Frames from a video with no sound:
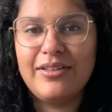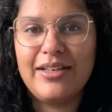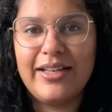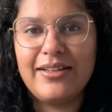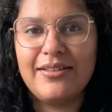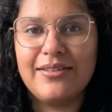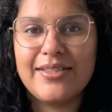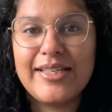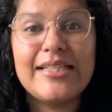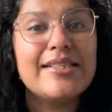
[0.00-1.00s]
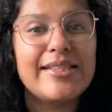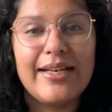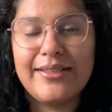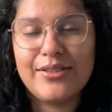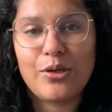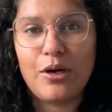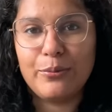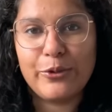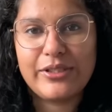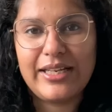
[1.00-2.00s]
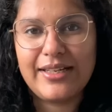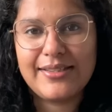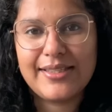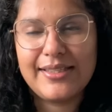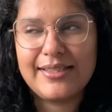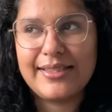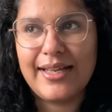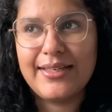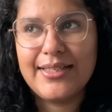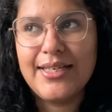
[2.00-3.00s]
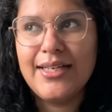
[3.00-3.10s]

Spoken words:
like a skill set. It's almost like a skill set.